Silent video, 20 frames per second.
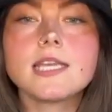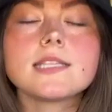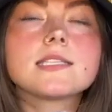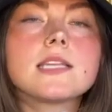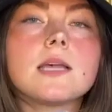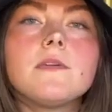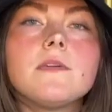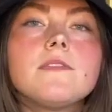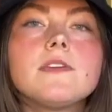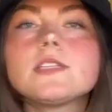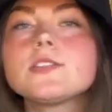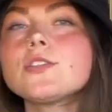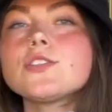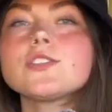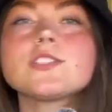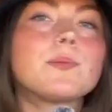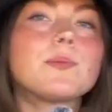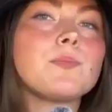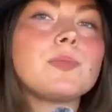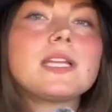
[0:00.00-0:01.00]
and some of us are
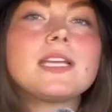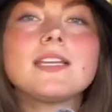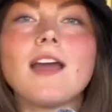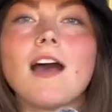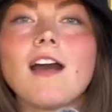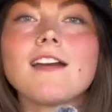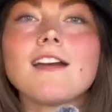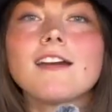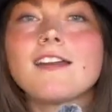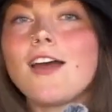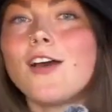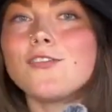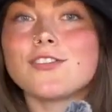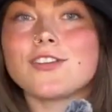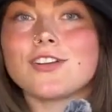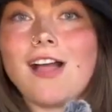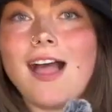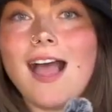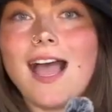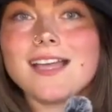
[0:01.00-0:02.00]
simply not cut out
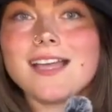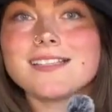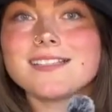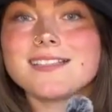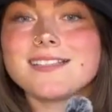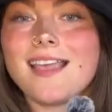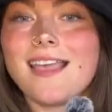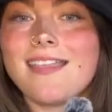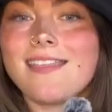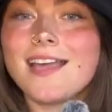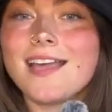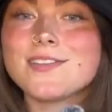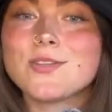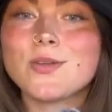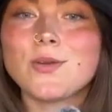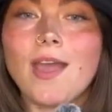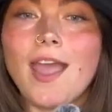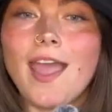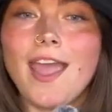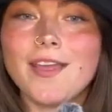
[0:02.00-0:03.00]
for class, and that's
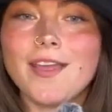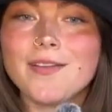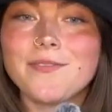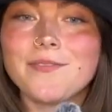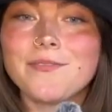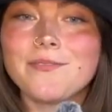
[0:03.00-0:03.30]
okay.